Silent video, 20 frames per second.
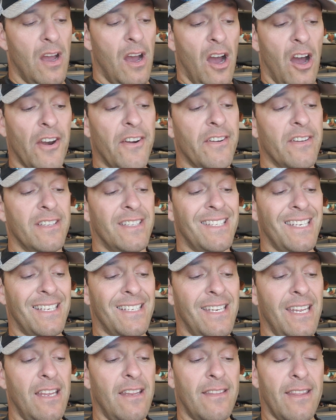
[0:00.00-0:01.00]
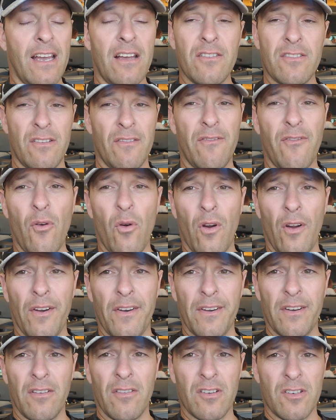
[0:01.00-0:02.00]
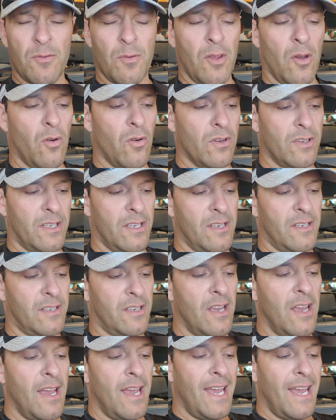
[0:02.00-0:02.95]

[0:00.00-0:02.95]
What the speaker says: $116,400 worth of horses